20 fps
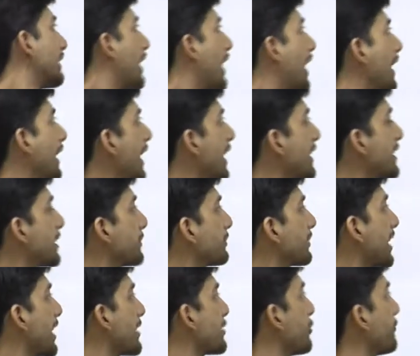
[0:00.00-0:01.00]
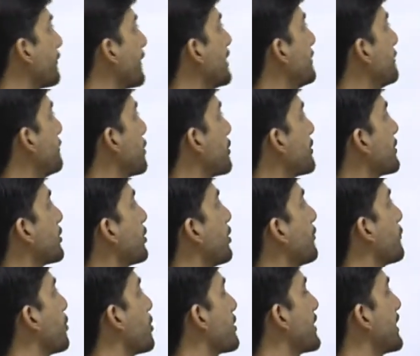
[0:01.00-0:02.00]
I had some class of inputs.
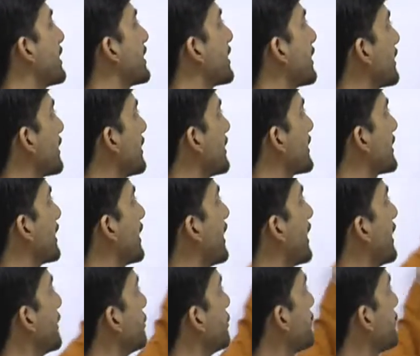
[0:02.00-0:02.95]
Of course these circles are